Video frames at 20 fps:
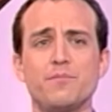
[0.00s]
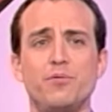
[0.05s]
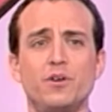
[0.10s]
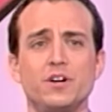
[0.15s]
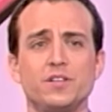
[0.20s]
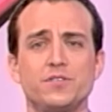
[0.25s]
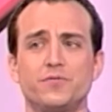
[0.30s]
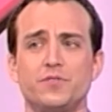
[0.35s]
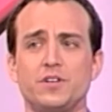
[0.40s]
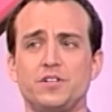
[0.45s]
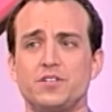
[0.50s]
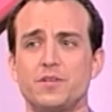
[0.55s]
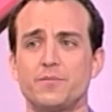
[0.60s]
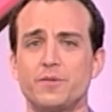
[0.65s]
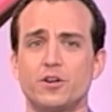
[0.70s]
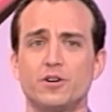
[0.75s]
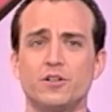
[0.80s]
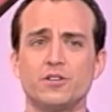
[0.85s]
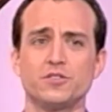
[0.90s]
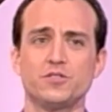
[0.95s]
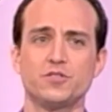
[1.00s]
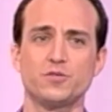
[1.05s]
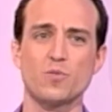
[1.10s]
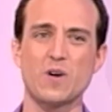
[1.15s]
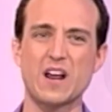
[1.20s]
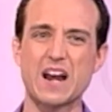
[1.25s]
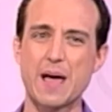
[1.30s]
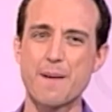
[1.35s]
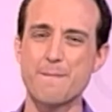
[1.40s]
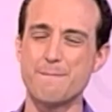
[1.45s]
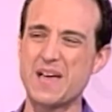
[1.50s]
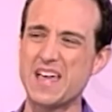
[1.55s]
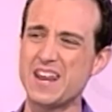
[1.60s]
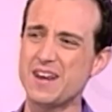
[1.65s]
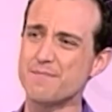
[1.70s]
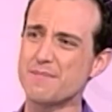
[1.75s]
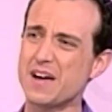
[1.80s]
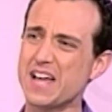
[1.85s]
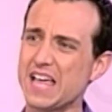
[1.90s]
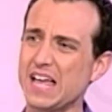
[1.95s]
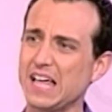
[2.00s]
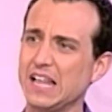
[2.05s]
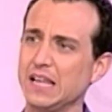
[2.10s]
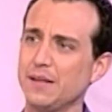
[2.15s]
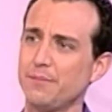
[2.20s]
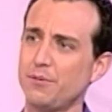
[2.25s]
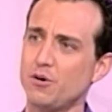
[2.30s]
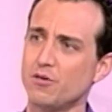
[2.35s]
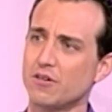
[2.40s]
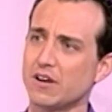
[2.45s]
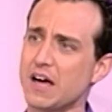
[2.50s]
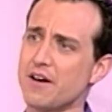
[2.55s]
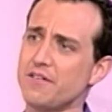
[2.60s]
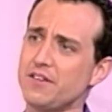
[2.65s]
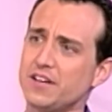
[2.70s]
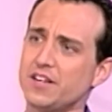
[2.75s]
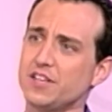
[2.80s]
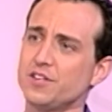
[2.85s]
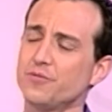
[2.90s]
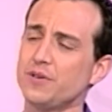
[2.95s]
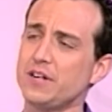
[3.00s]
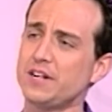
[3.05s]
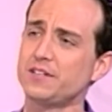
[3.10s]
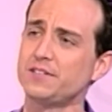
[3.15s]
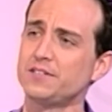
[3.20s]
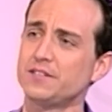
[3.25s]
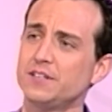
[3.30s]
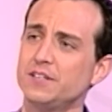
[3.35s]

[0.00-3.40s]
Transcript: points for each of them. It hurts when I bend my elbow. Claudia, can you read it?